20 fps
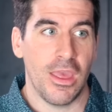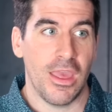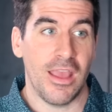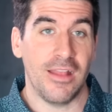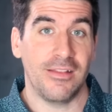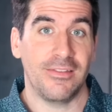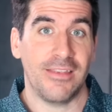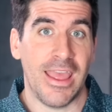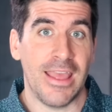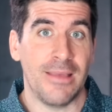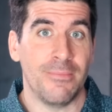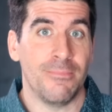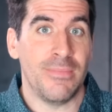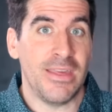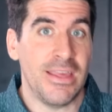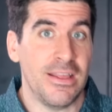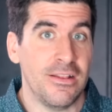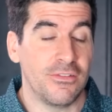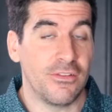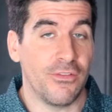It's a
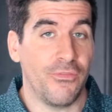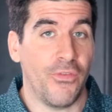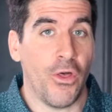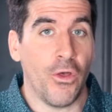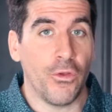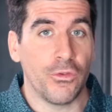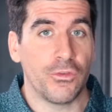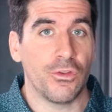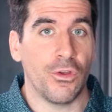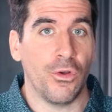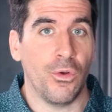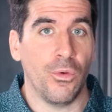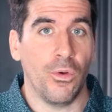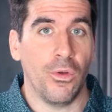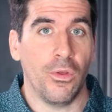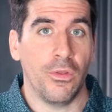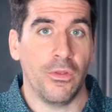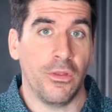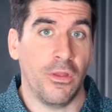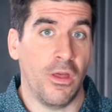means of
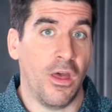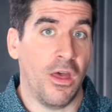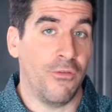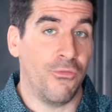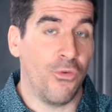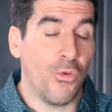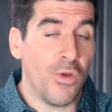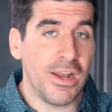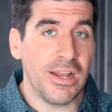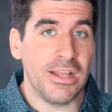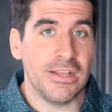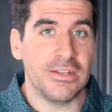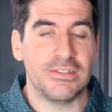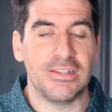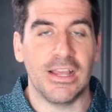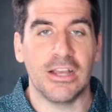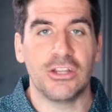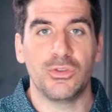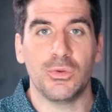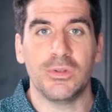also avoiding
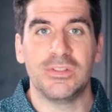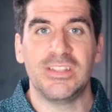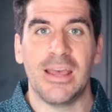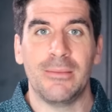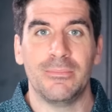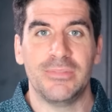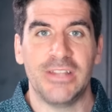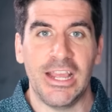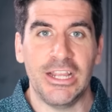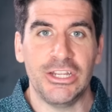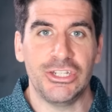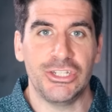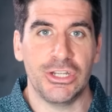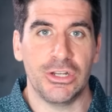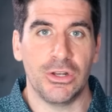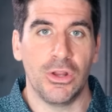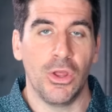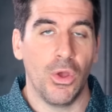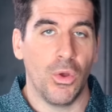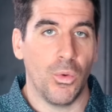sexual
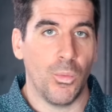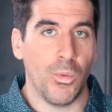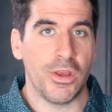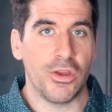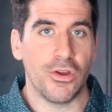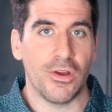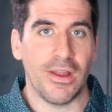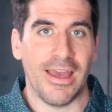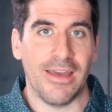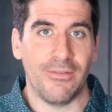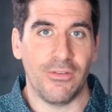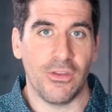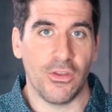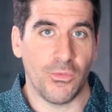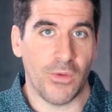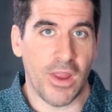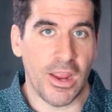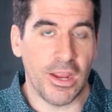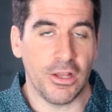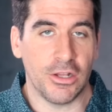temptation when you're having
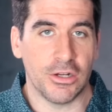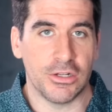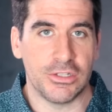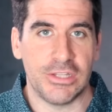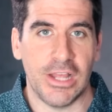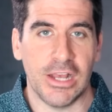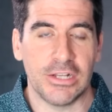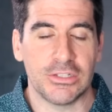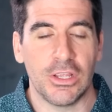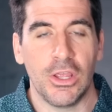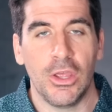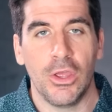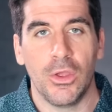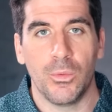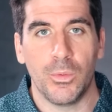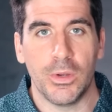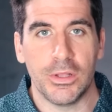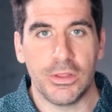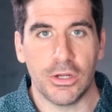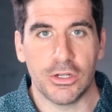regular sex
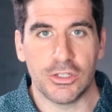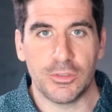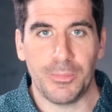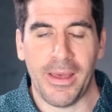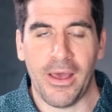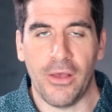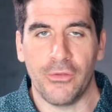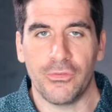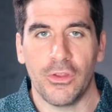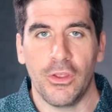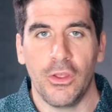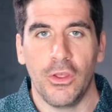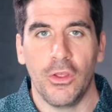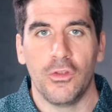with your spouse.